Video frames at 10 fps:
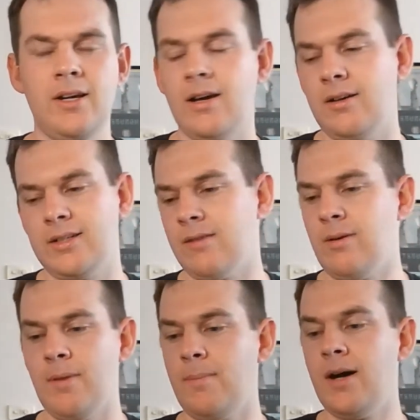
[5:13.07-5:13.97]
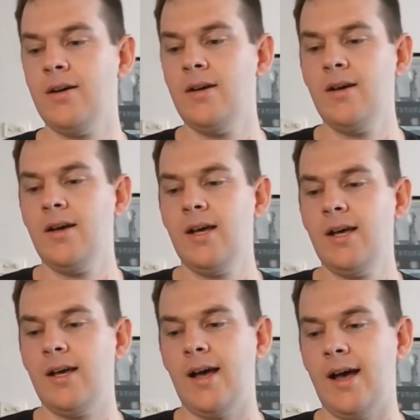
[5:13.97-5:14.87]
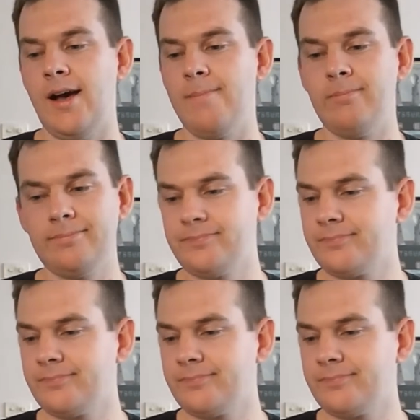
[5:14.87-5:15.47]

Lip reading: I can't remember. Um,